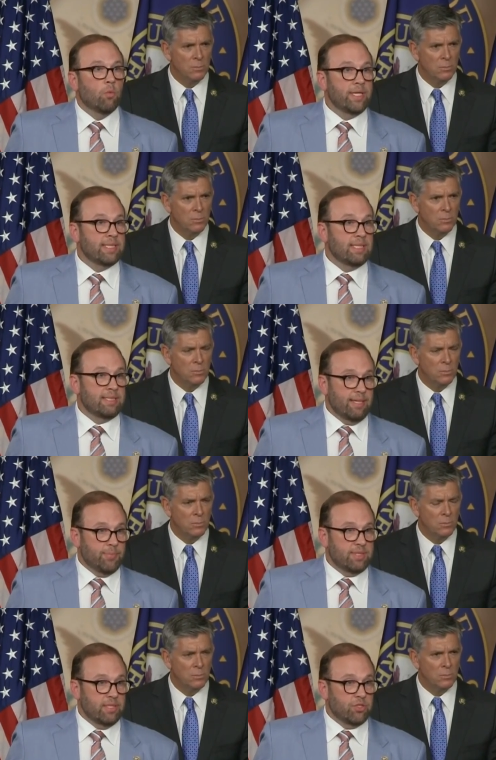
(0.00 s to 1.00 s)
Speaker 1: we did the
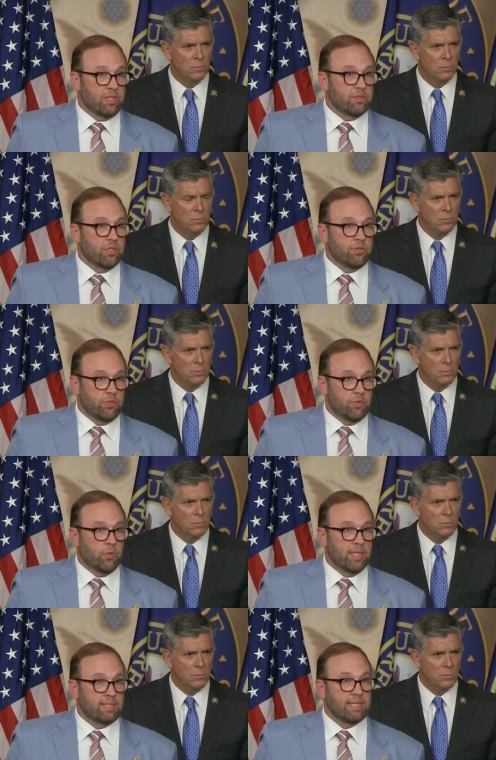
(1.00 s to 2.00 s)
depositions. On June
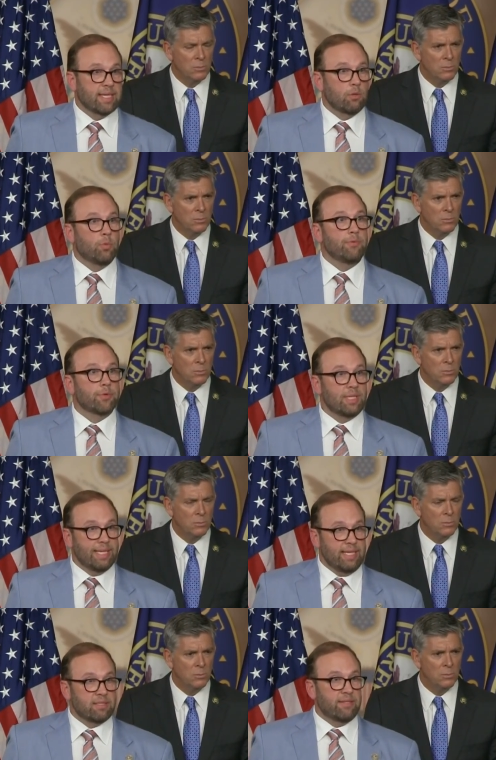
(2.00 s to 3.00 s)
22nd, we
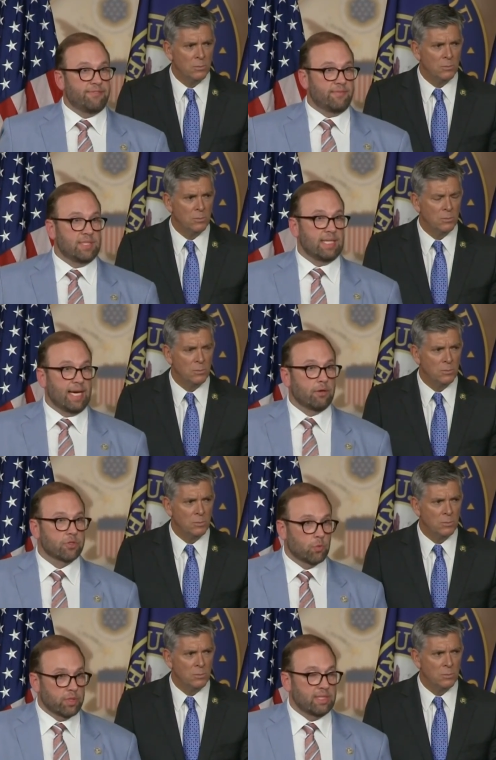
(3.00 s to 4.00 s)
released the 15
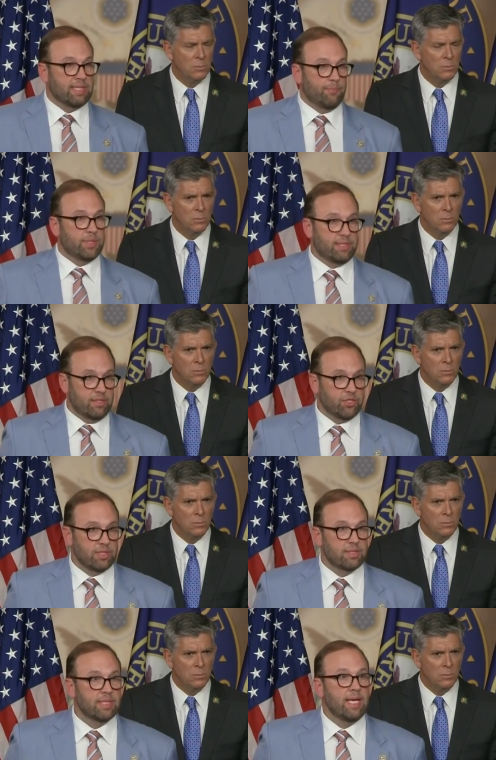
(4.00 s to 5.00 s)
hours worth of
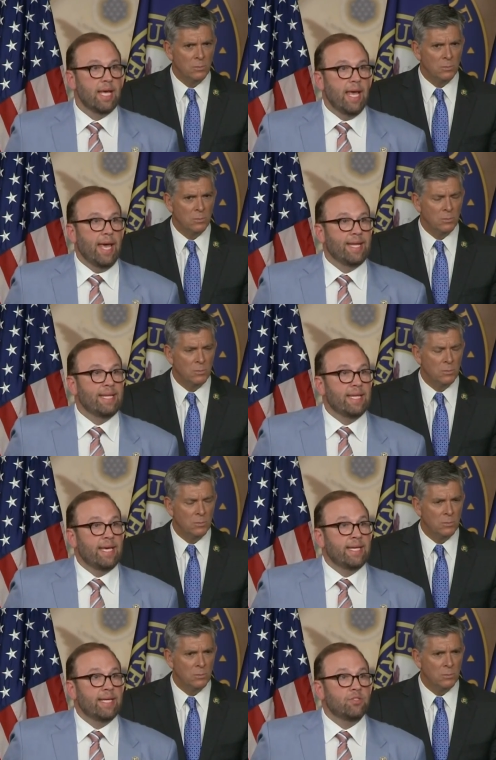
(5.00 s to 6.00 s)
depositions. And
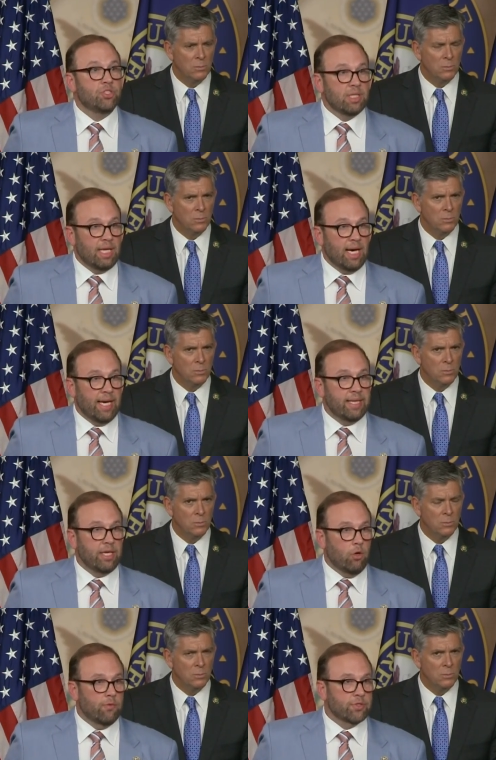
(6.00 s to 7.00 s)
then in July, the
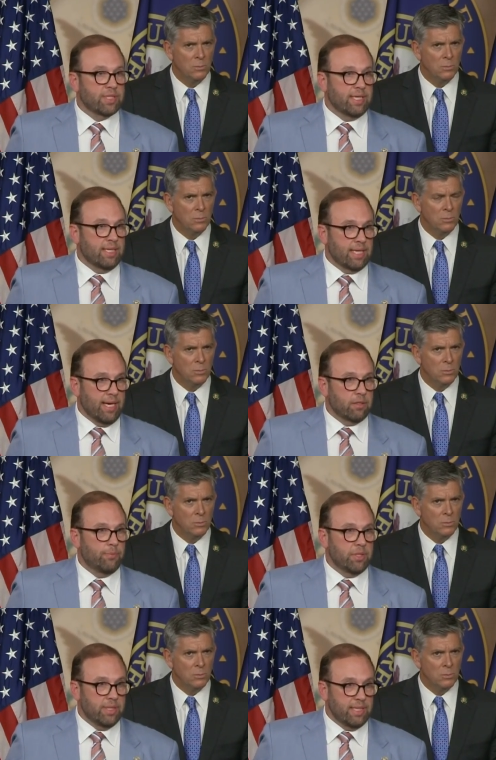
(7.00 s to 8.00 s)
Oversight and
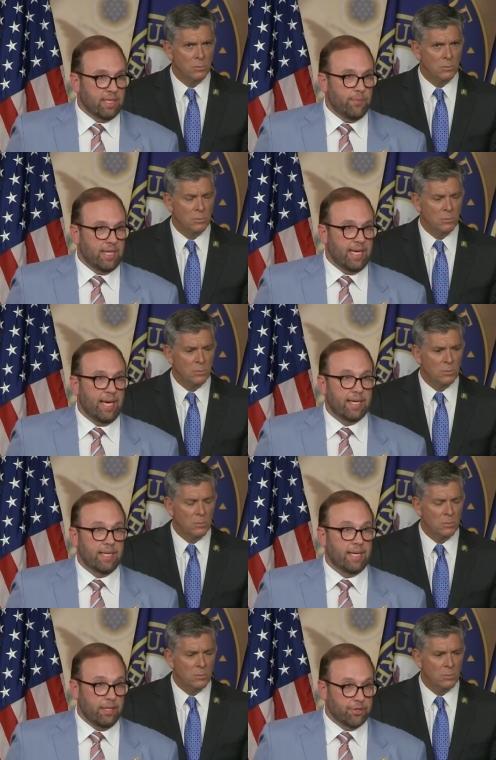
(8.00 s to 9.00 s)
Accountability Committee had a
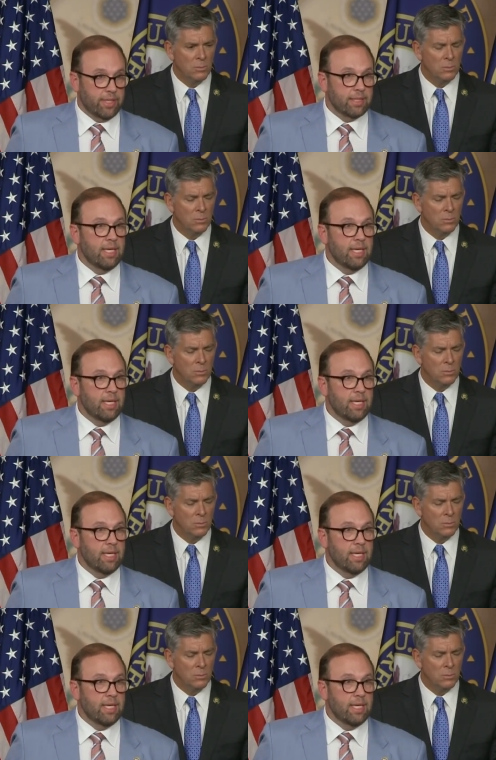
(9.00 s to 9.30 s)
hearing.